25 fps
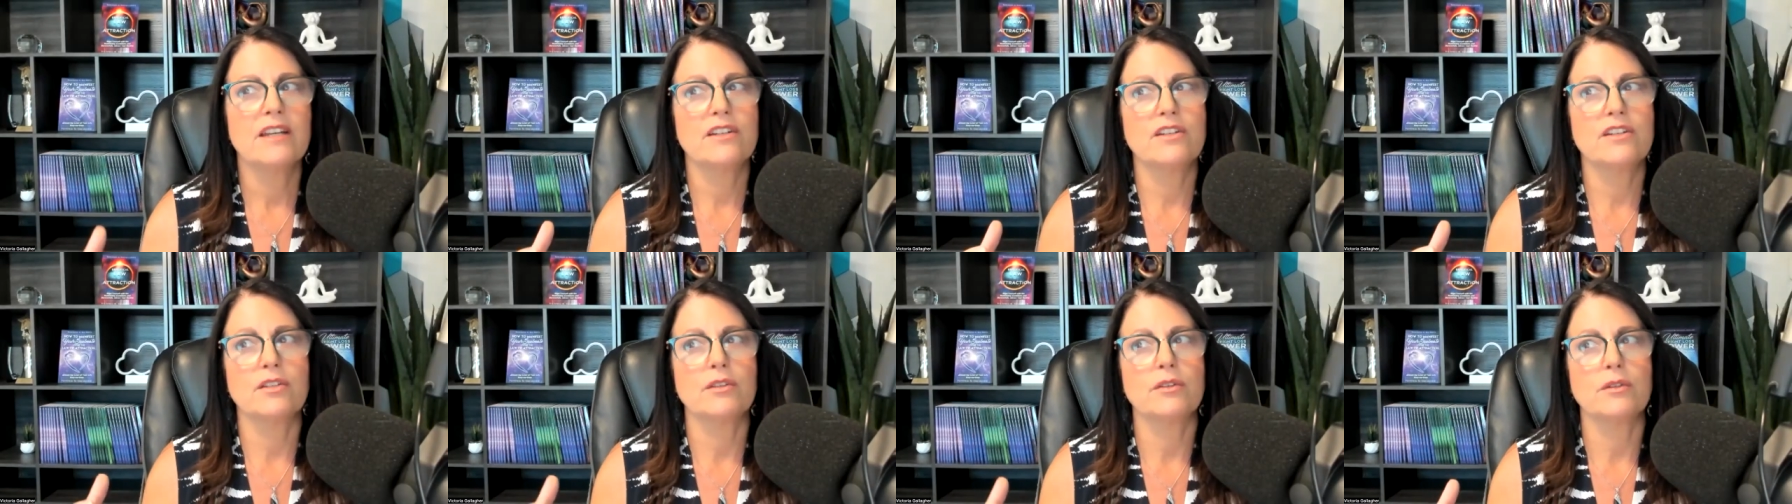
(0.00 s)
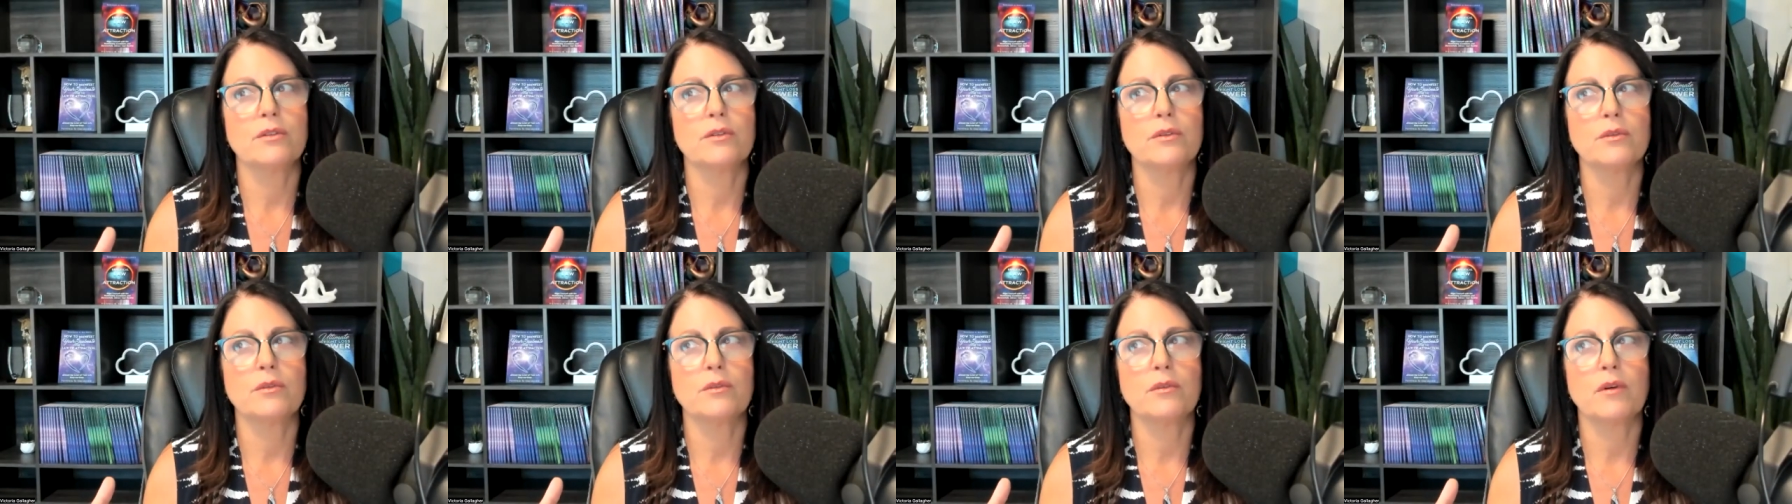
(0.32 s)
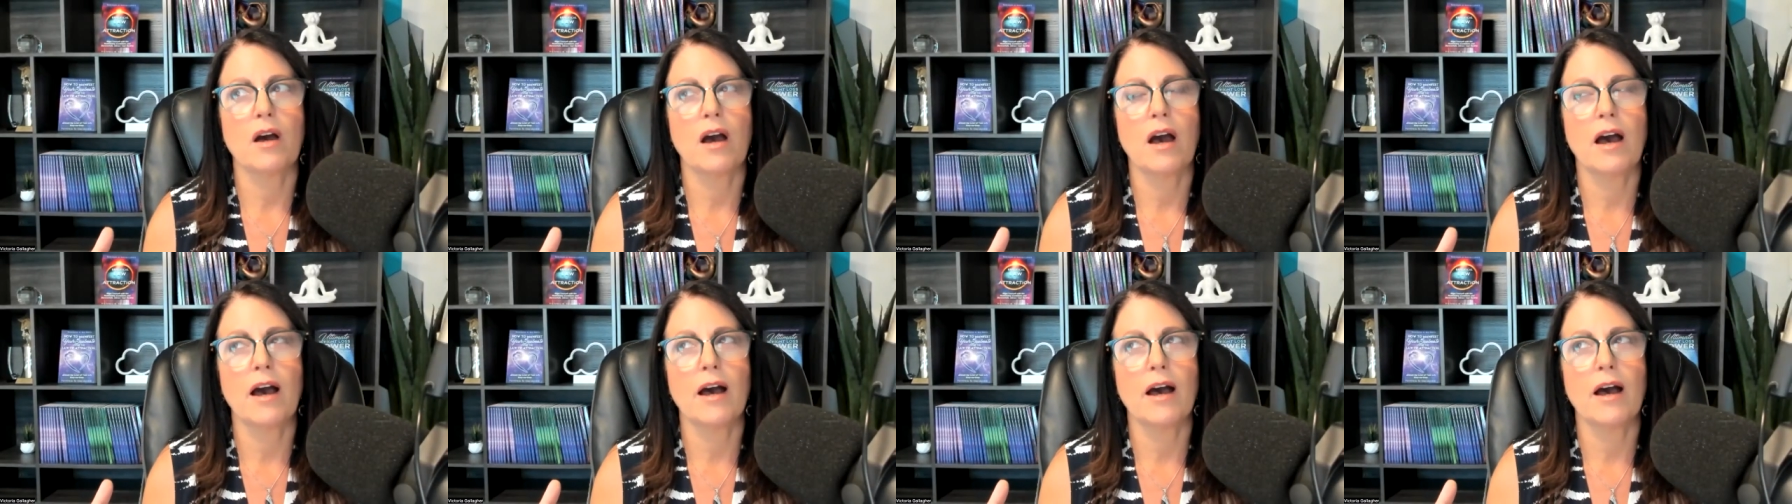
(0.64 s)
to
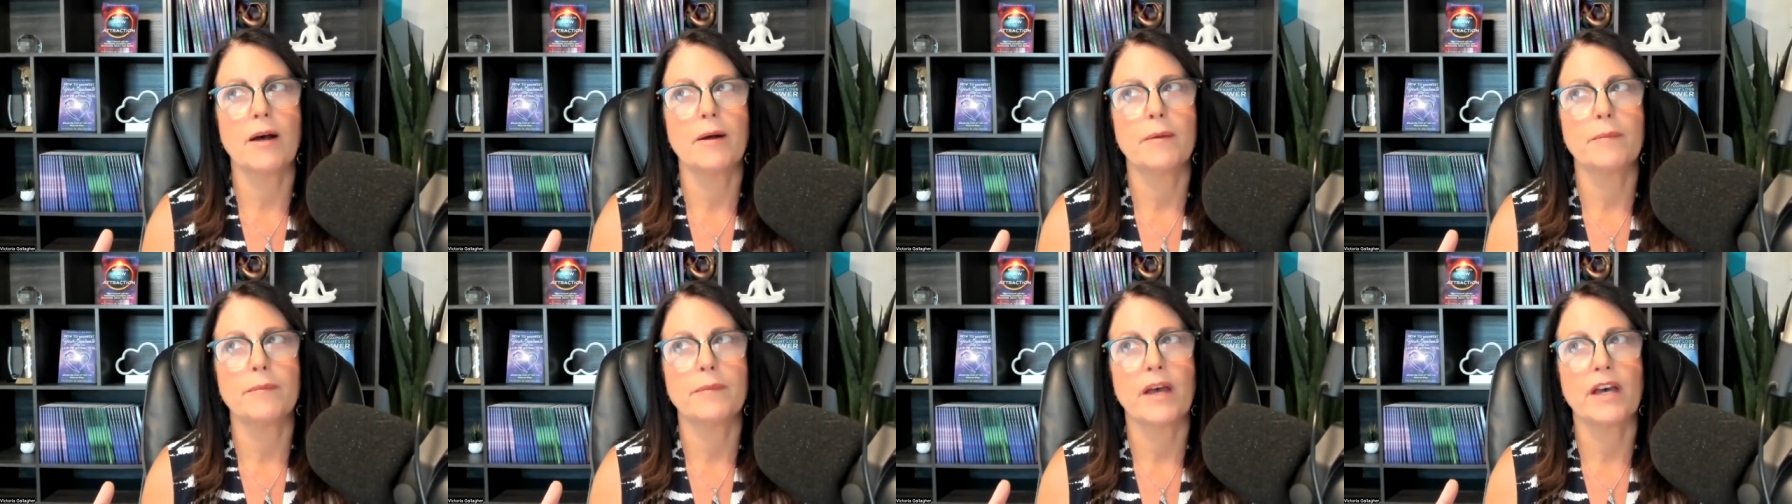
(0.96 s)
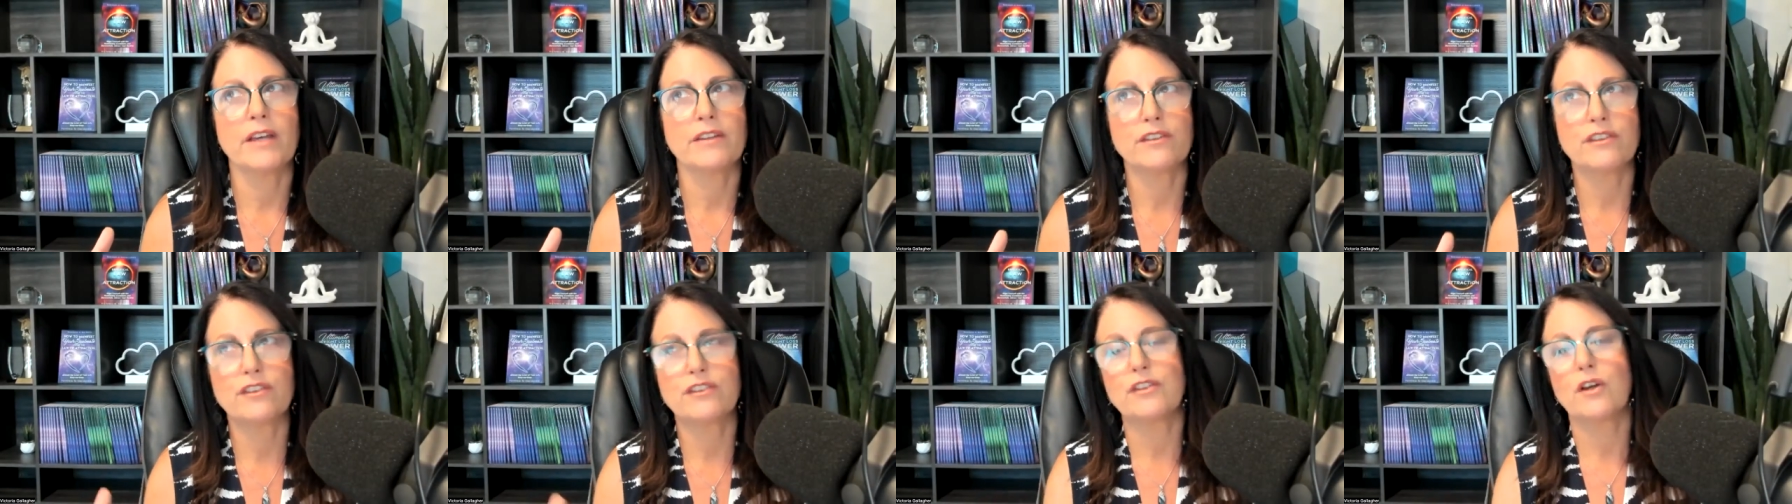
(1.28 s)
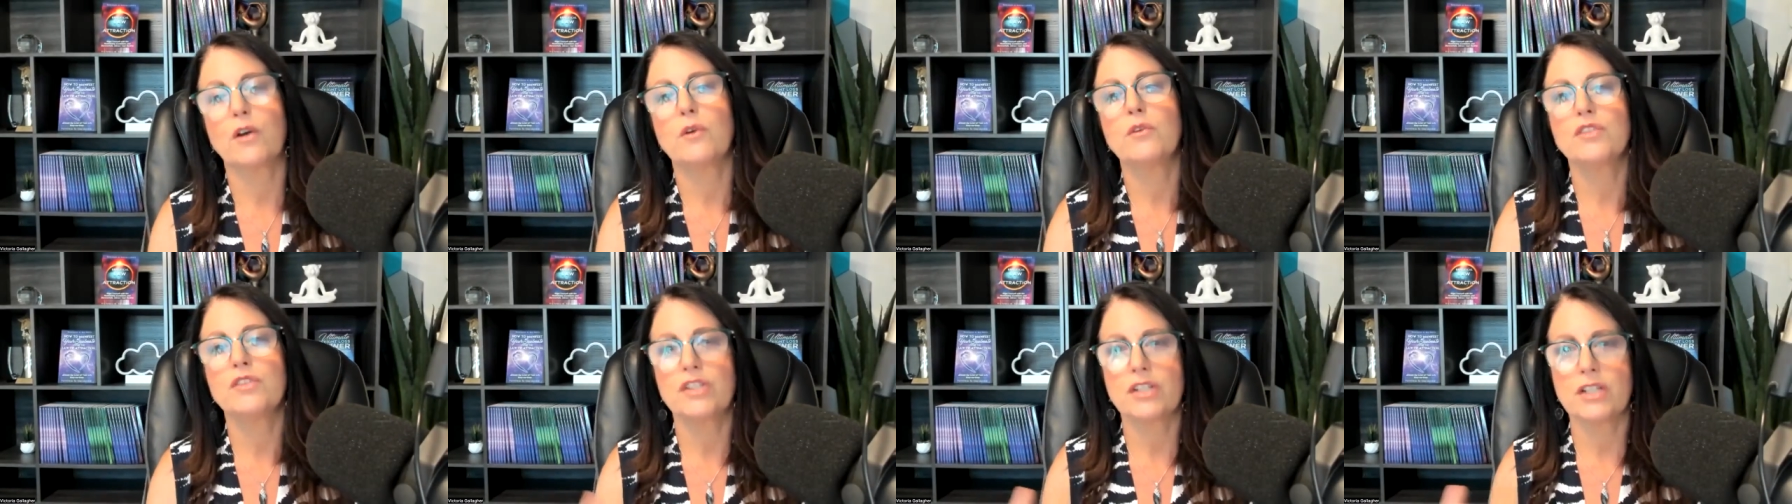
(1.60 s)
um,
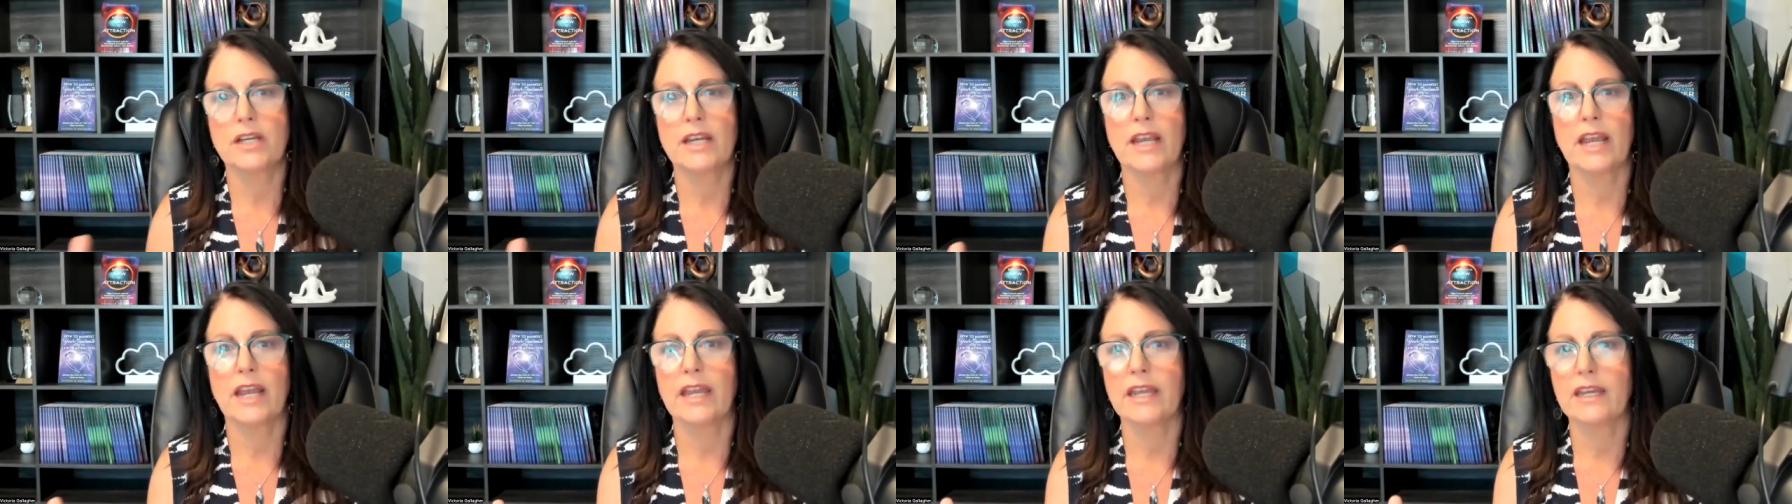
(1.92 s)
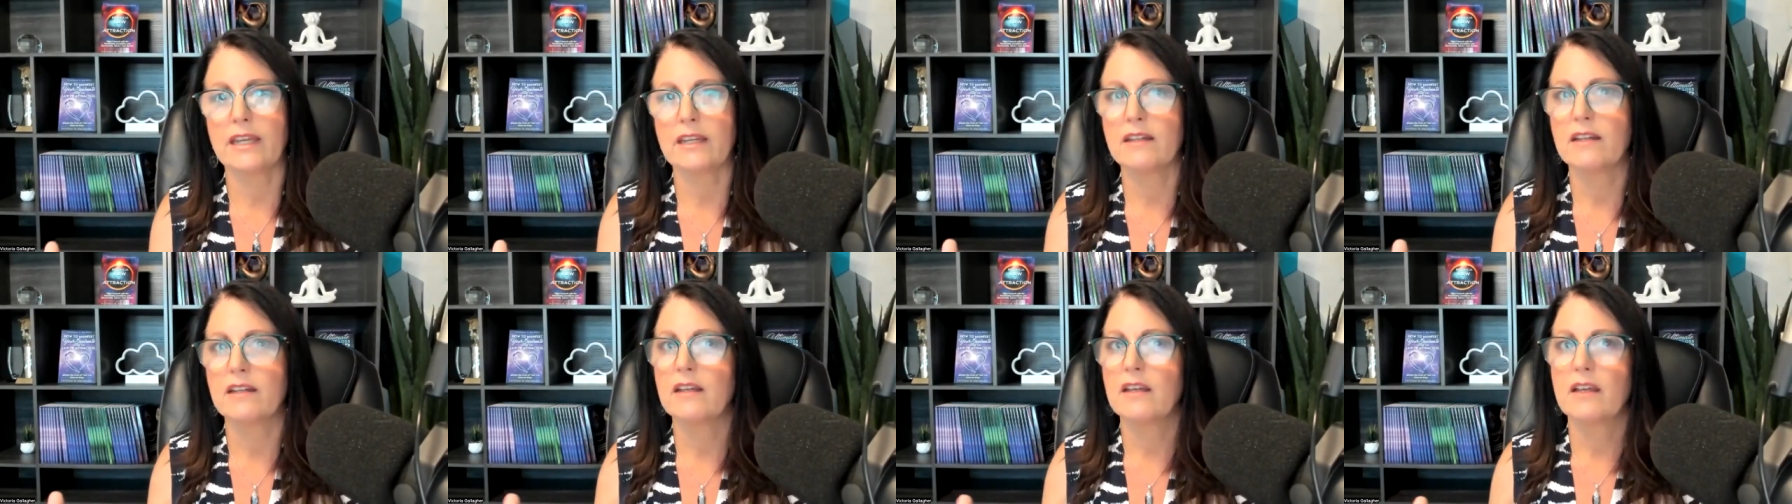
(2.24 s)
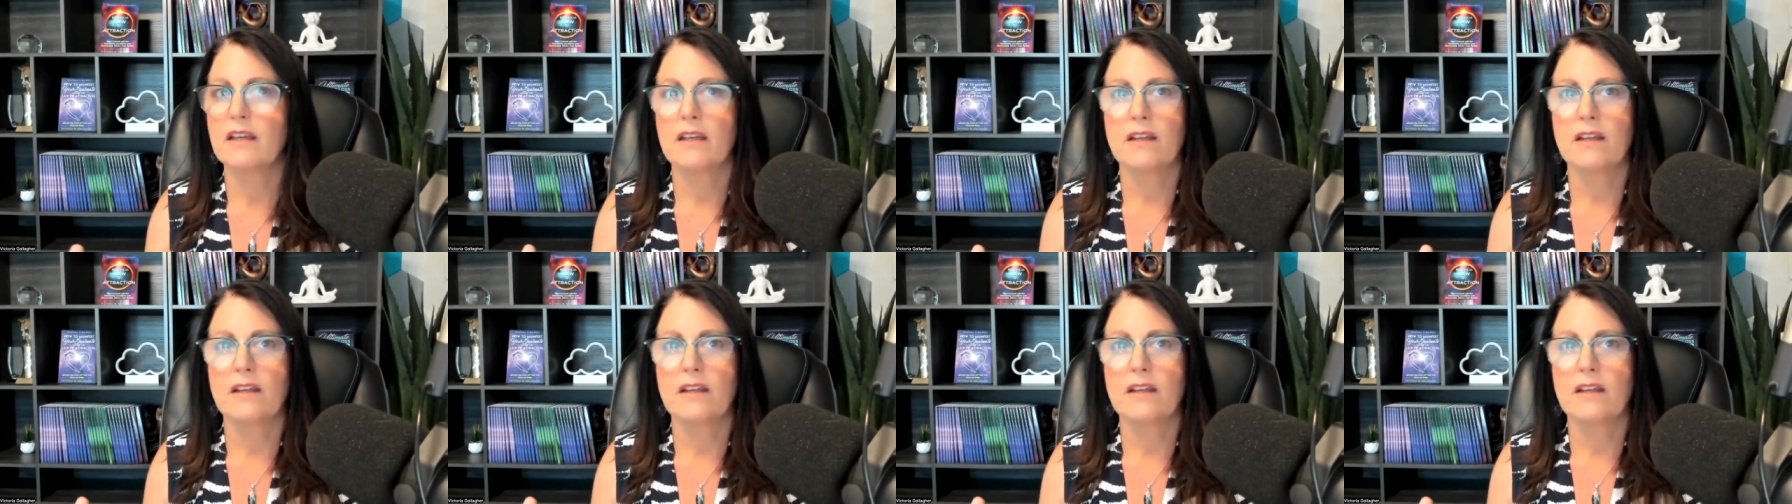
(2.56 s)
associate